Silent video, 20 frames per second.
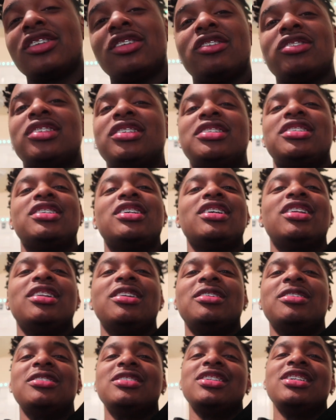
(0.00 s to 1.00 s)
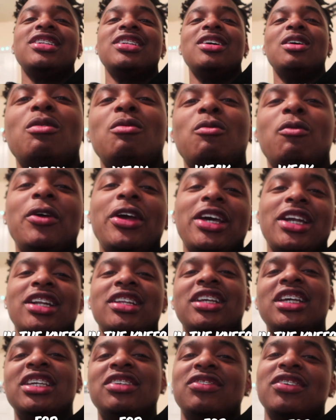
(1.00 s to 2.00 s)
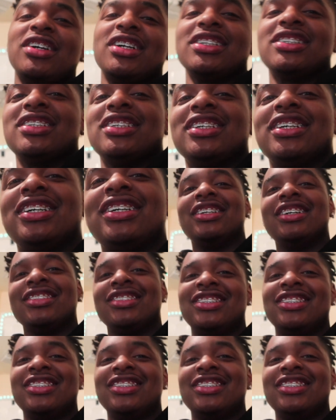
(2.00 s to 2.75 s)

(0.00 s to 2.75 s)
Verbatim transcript: You know, she, she little, she little weak in the knees for her son, you know?